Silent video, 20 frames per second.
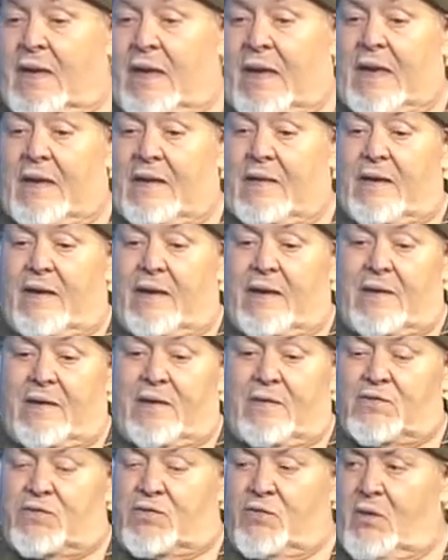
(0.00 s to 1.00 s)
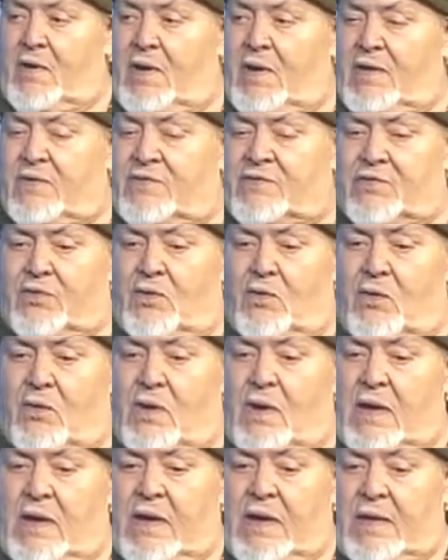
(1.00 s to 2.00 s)
and enjoyed it. So
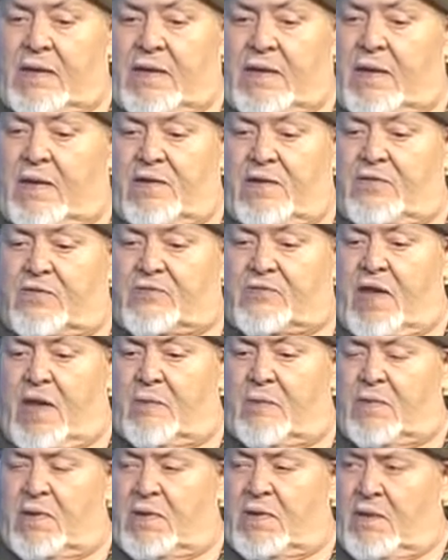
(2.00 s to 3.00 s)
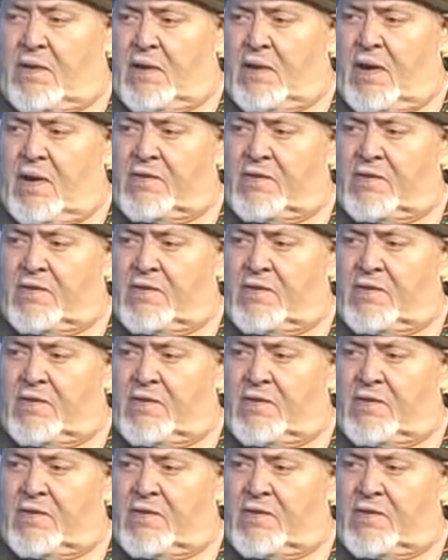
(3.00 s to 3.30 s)
then he just kept me there.